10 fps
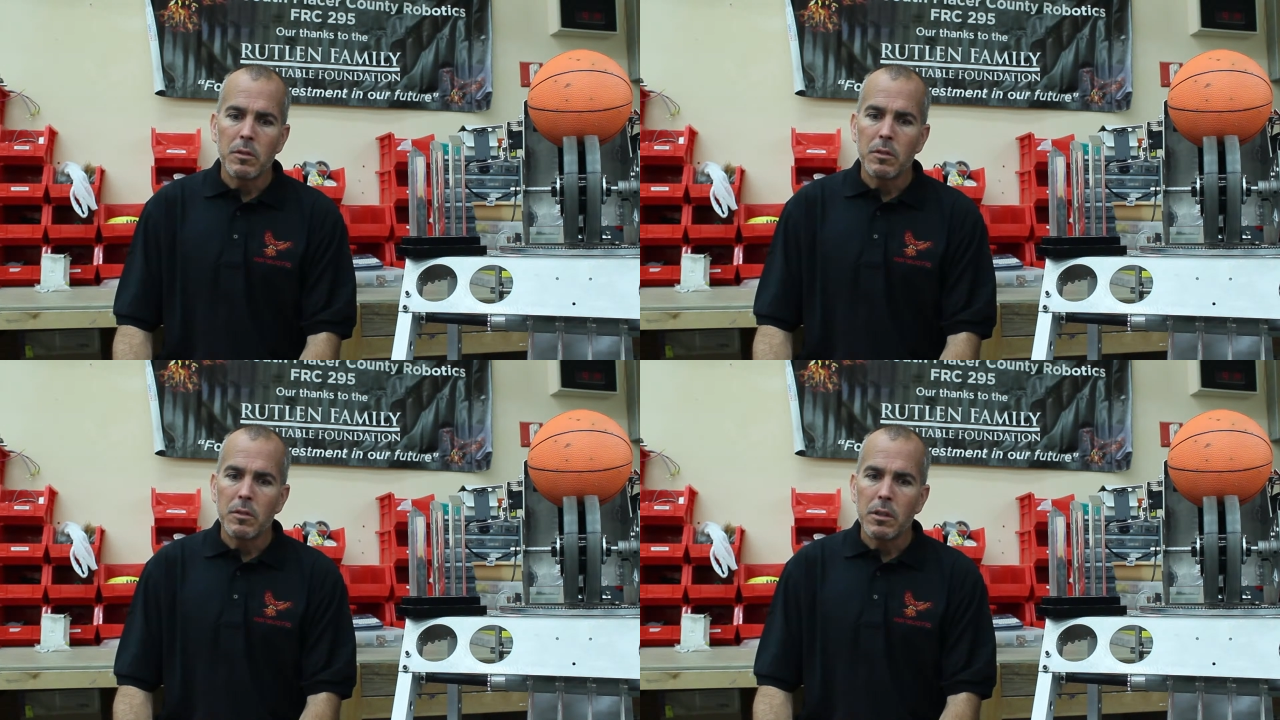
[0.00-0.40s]

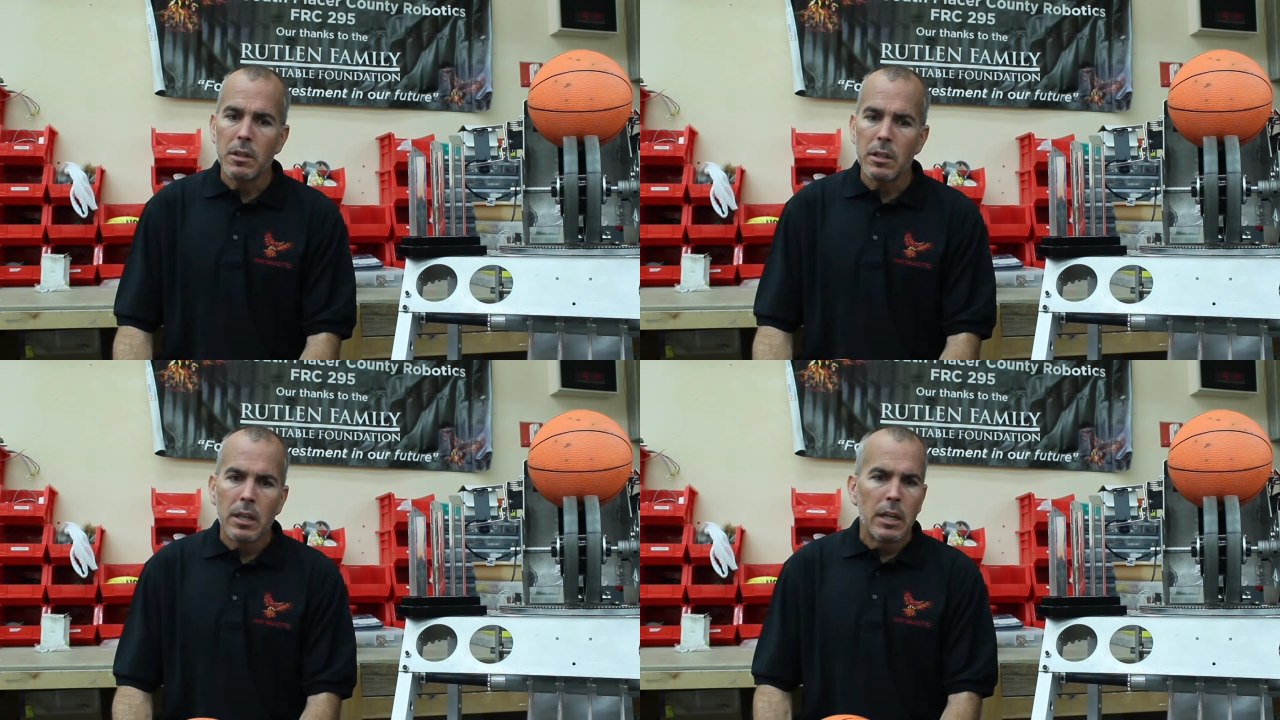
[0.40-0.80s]
to
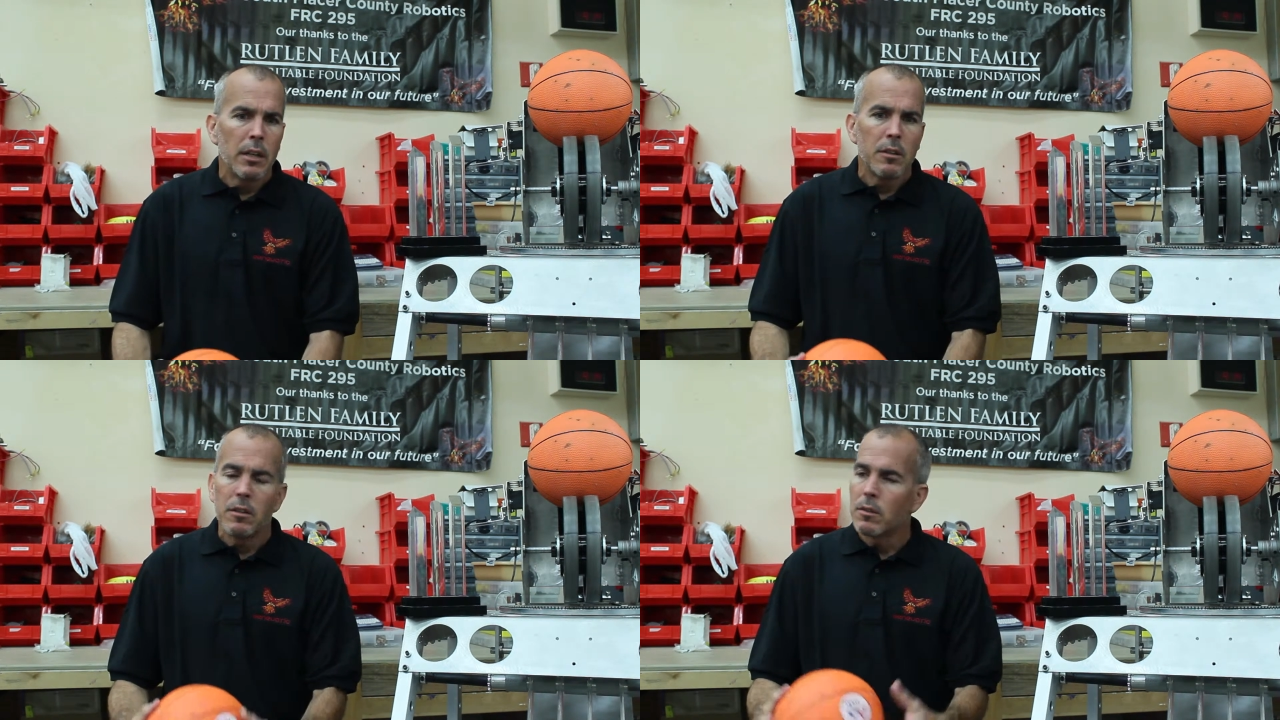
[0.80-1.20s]
see
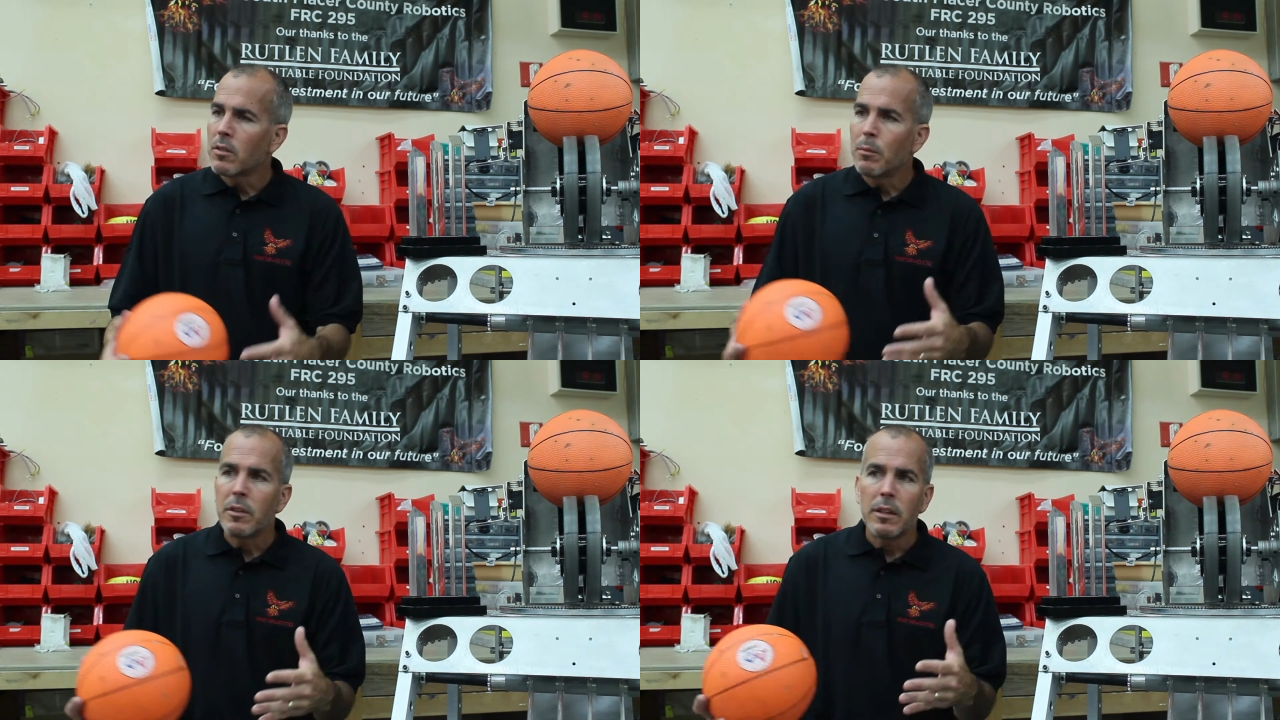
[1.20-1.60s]
you know
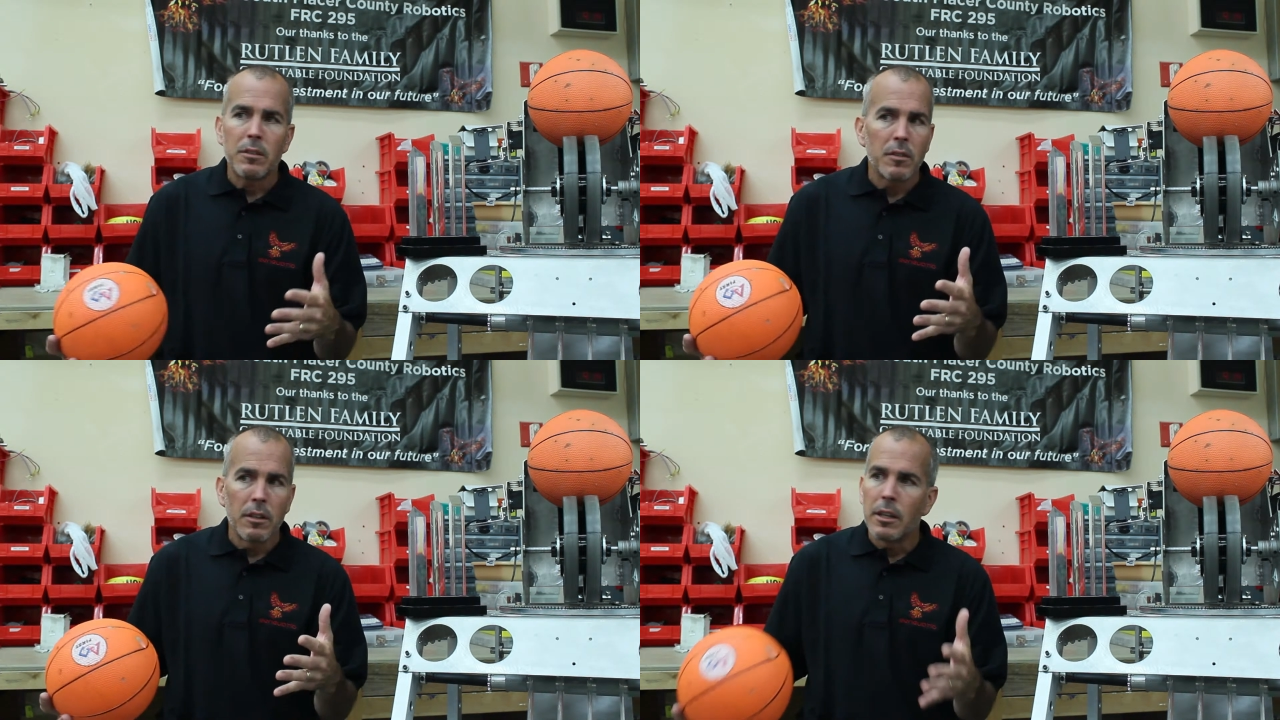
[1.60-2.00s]
something
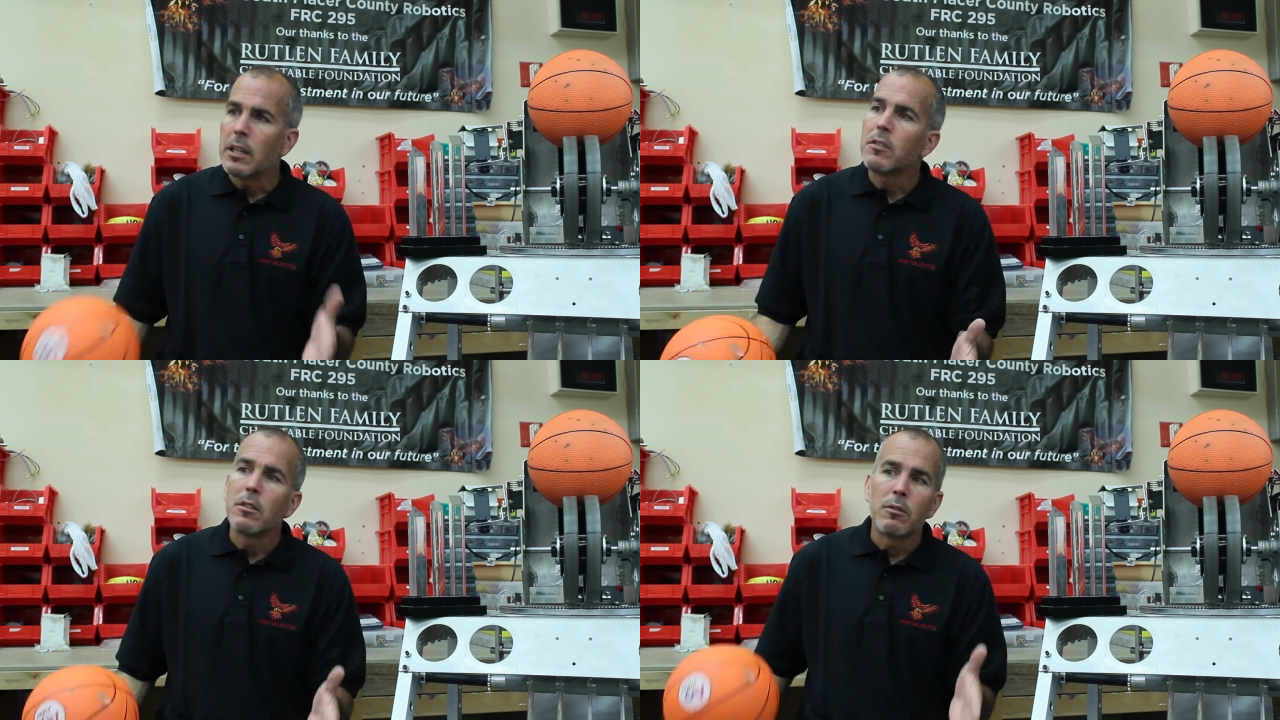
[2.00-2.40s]
that's the latest